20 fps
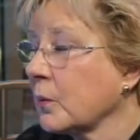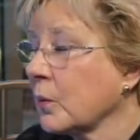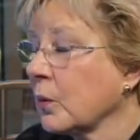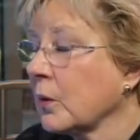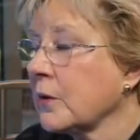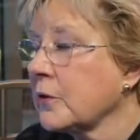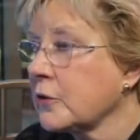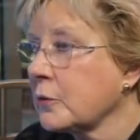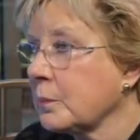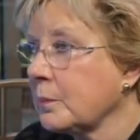
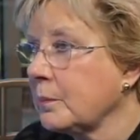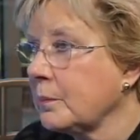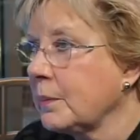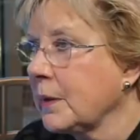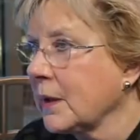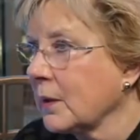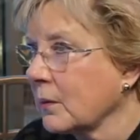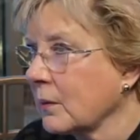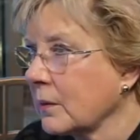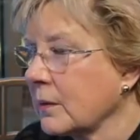Orange
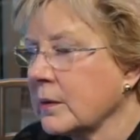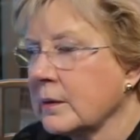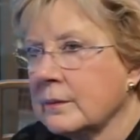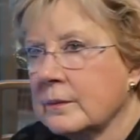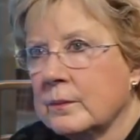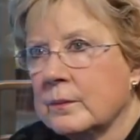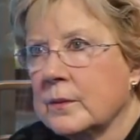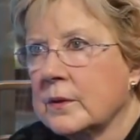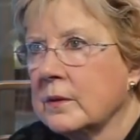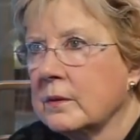Peel,
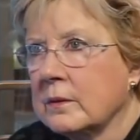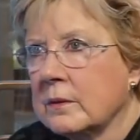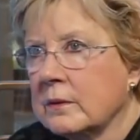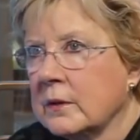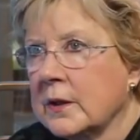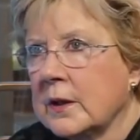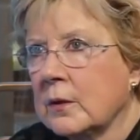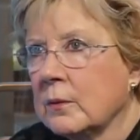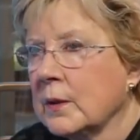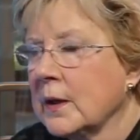
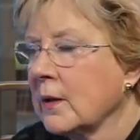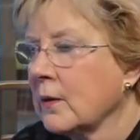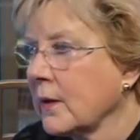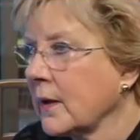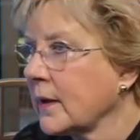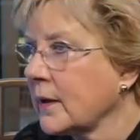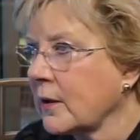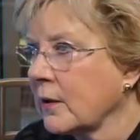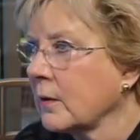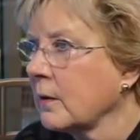
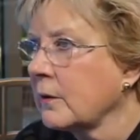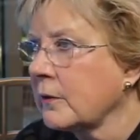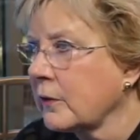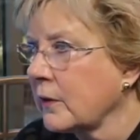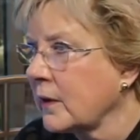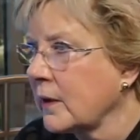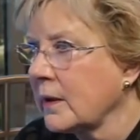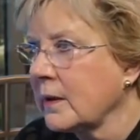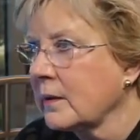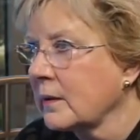
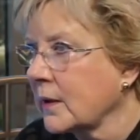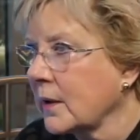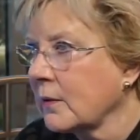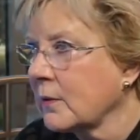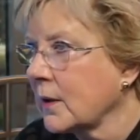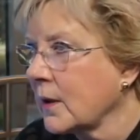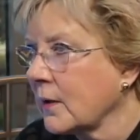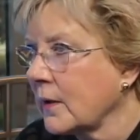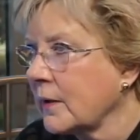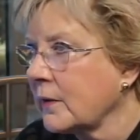Guernsey
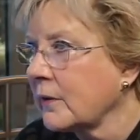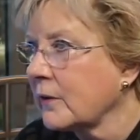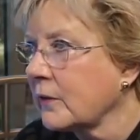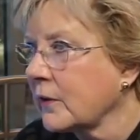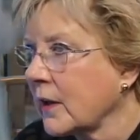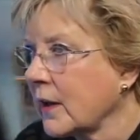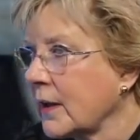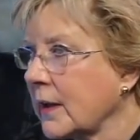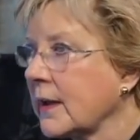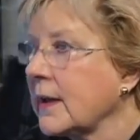Literary
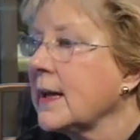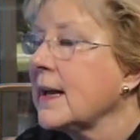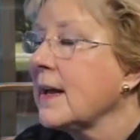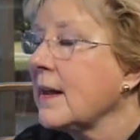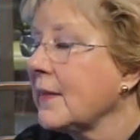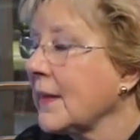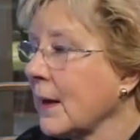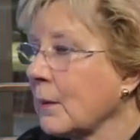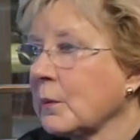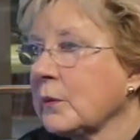Society,
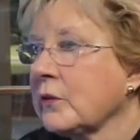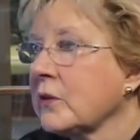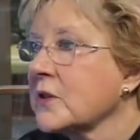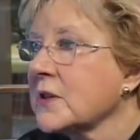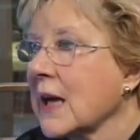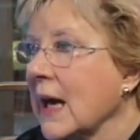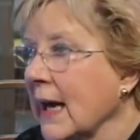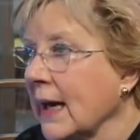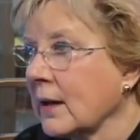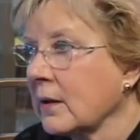that was
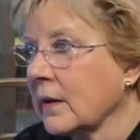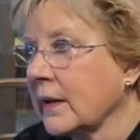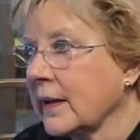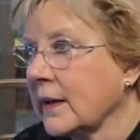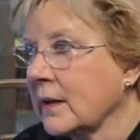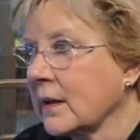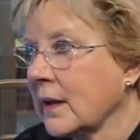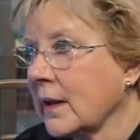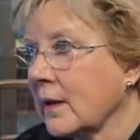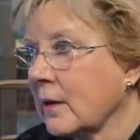entirely
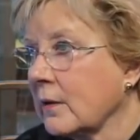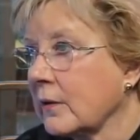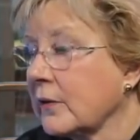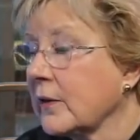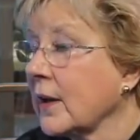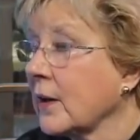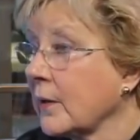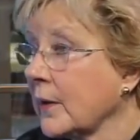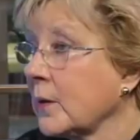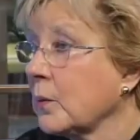in
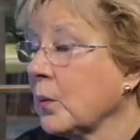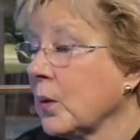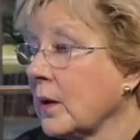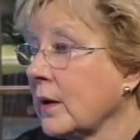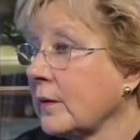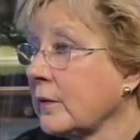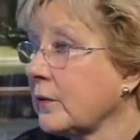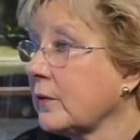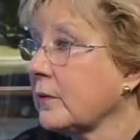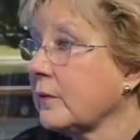letters. Now, it
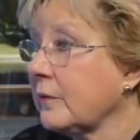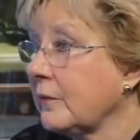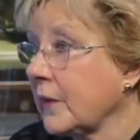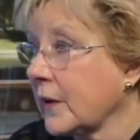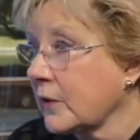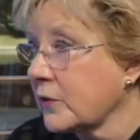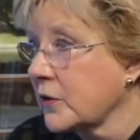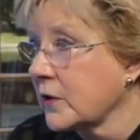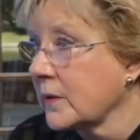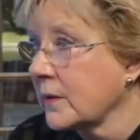was
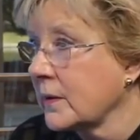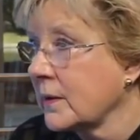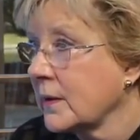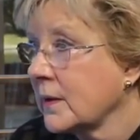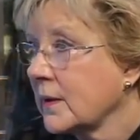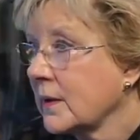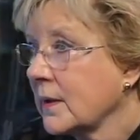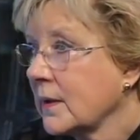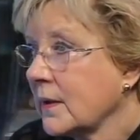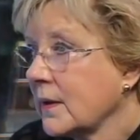fiction,
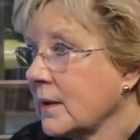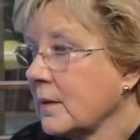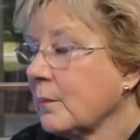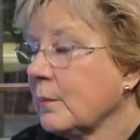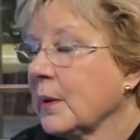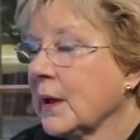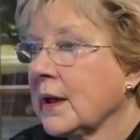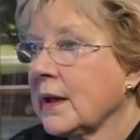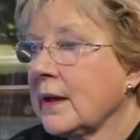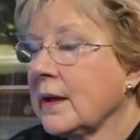
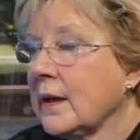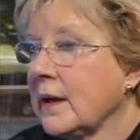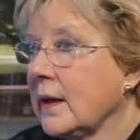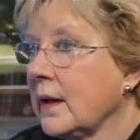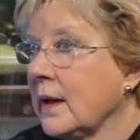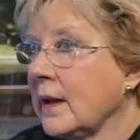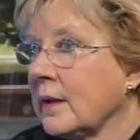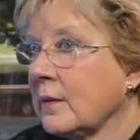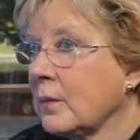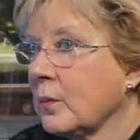but
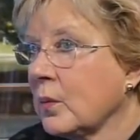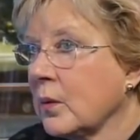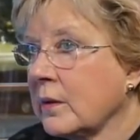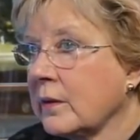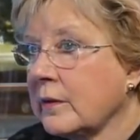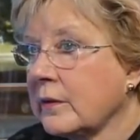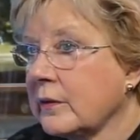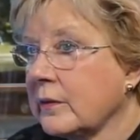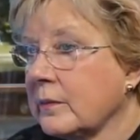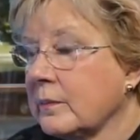it
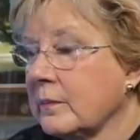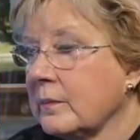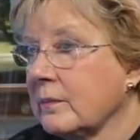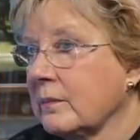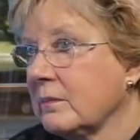was